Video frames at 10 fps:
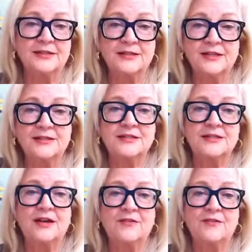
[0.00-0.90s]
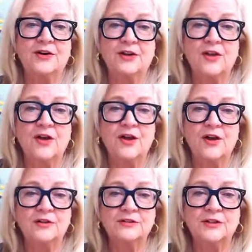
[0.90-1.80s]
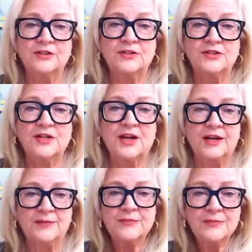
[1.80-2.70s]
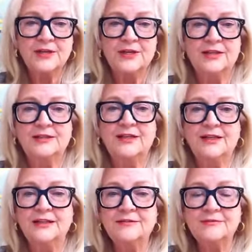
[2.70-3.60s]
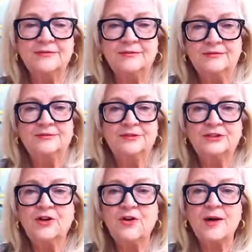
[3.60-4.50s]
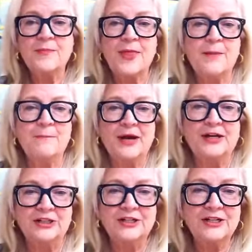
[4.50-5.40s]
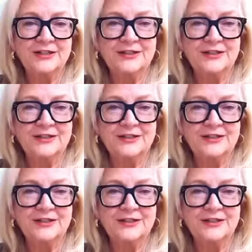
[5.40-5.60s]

It doesn't stay very long. So just kind of let it soak up with that butter.